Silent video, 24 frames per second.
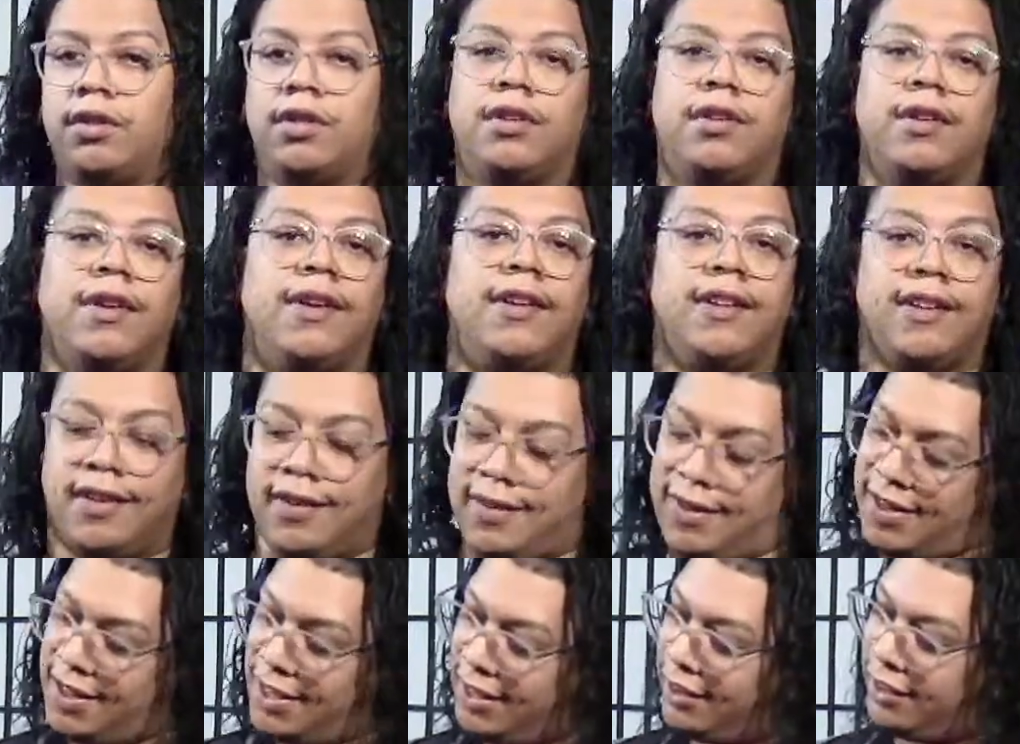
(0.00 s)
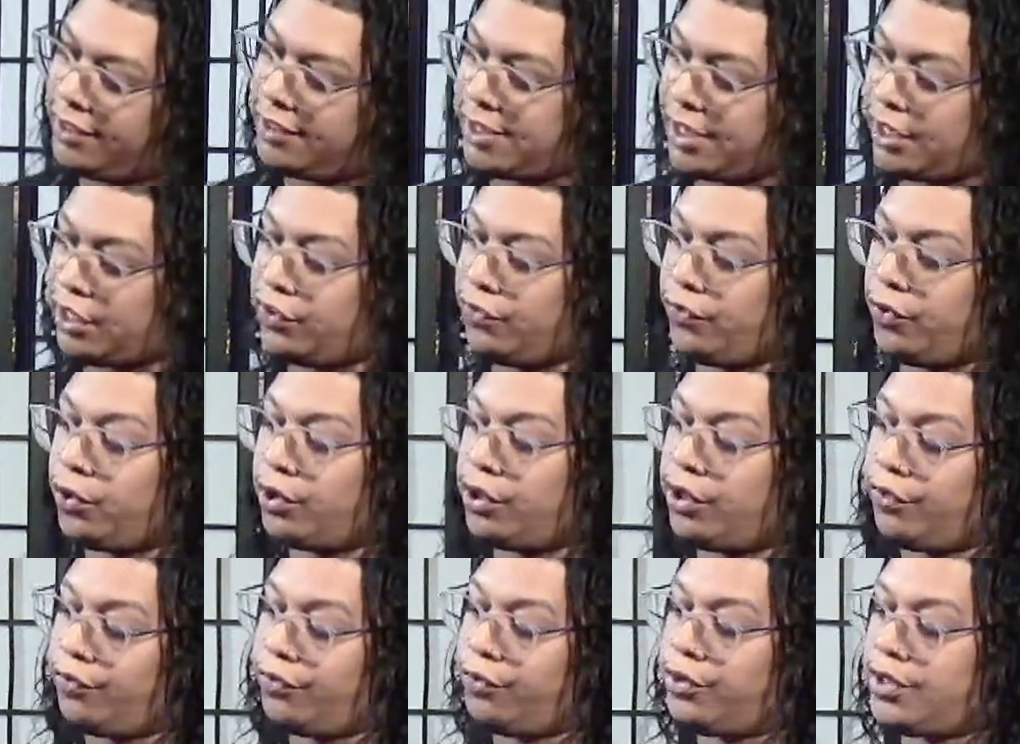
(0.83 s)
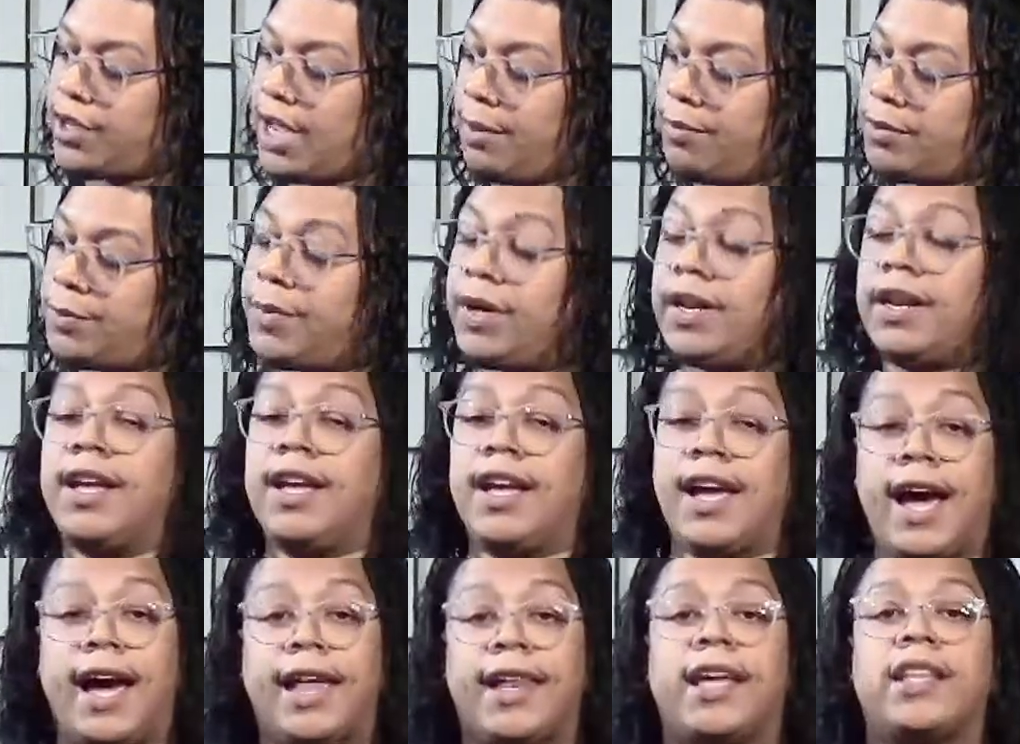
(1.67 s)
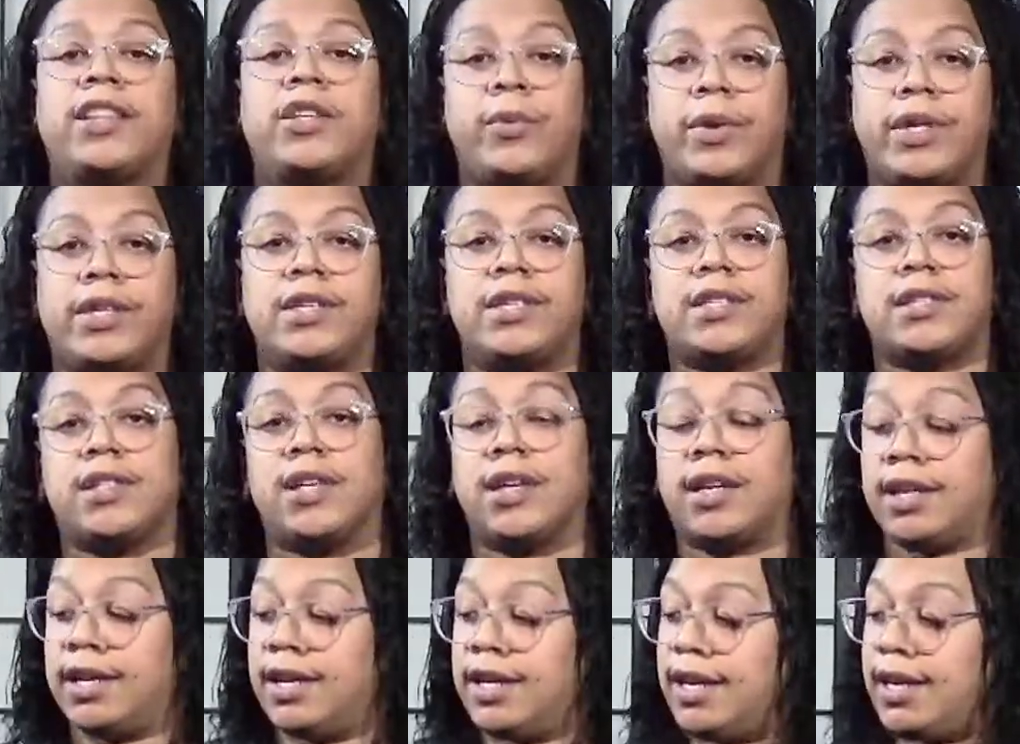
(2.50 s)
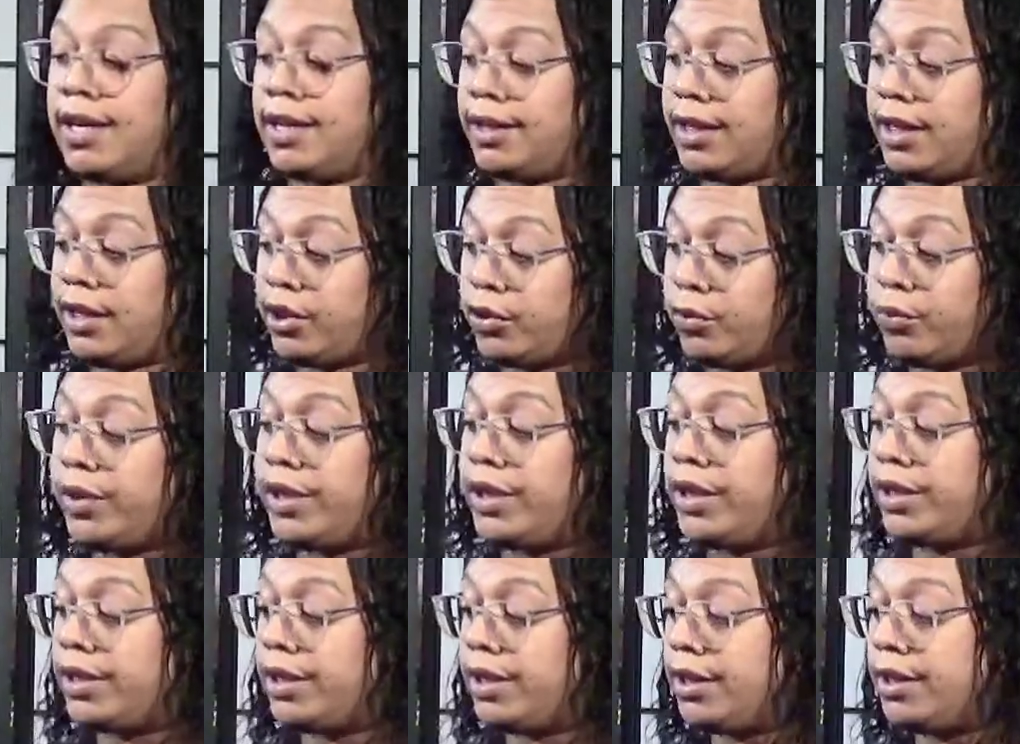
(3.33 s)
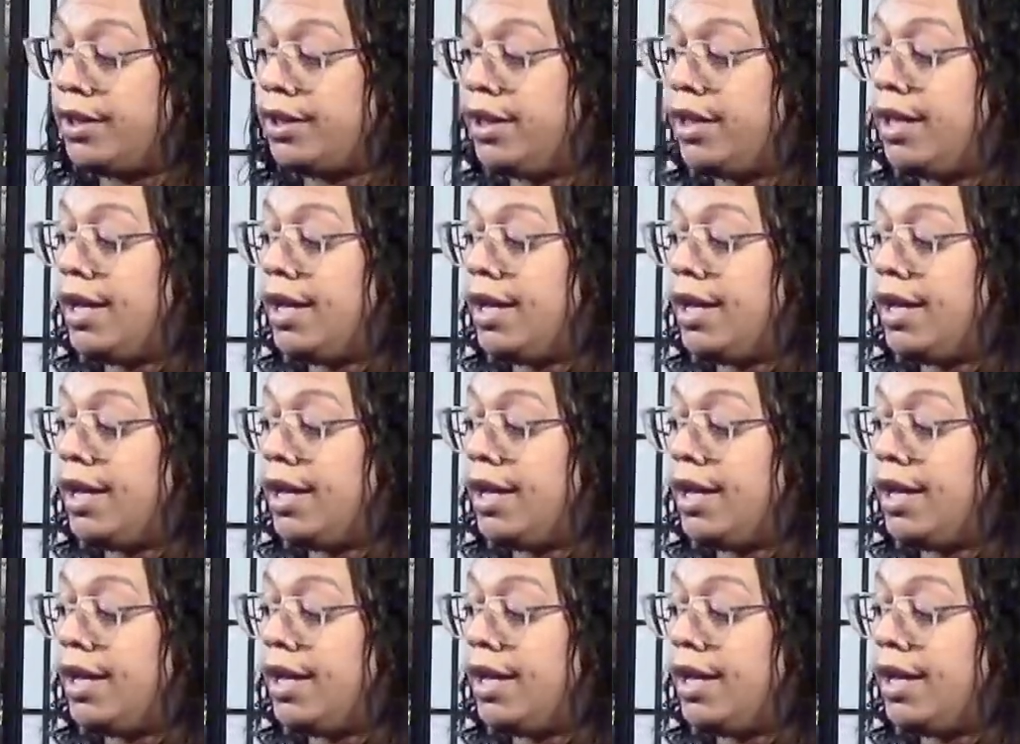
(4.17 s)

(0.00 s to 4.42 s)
It looks like it's folded a few times, but I like the way these look. They look really good.